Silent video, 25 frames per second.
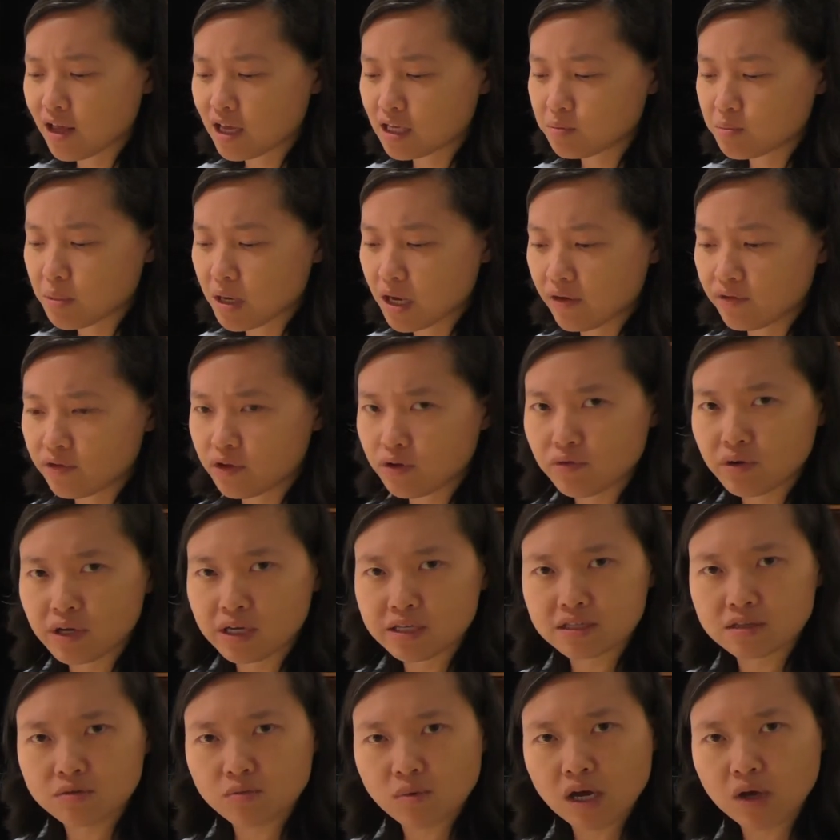that's part of the
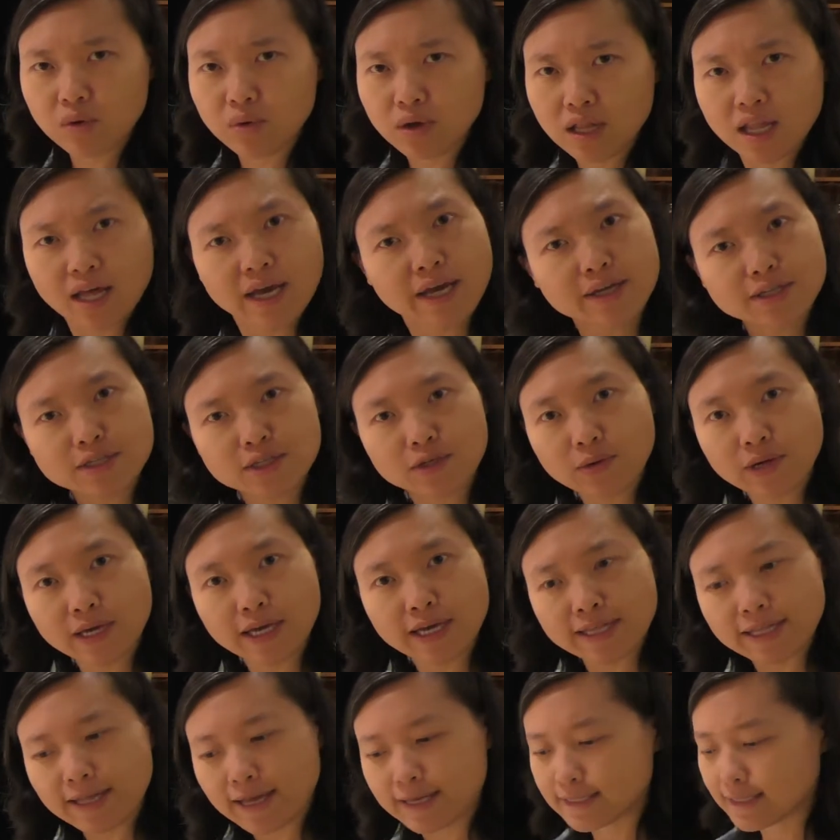reason why we like doing
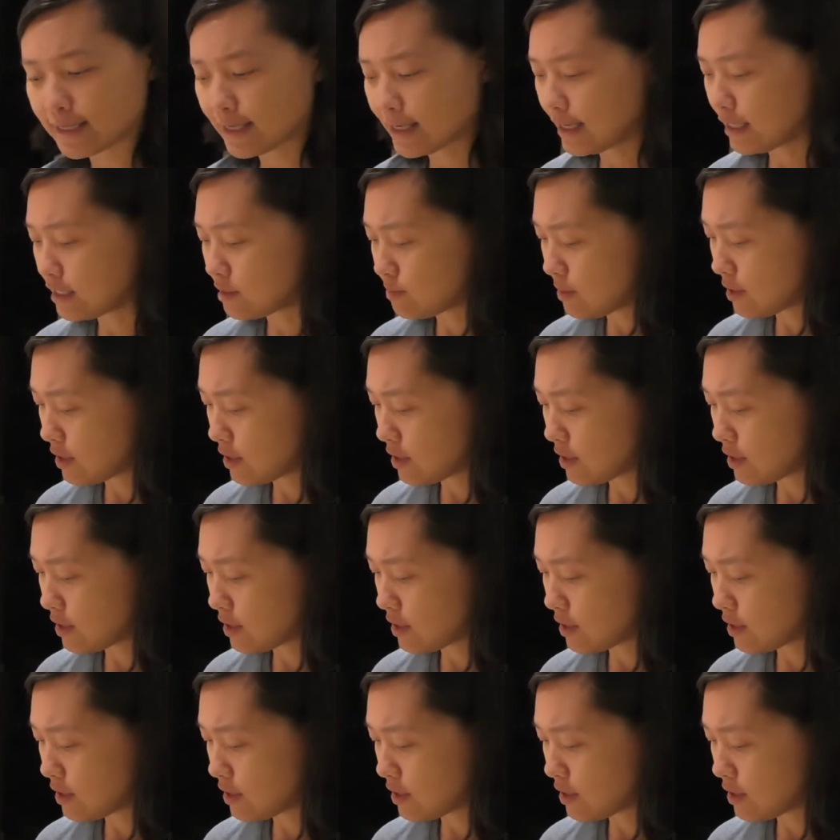it as kids,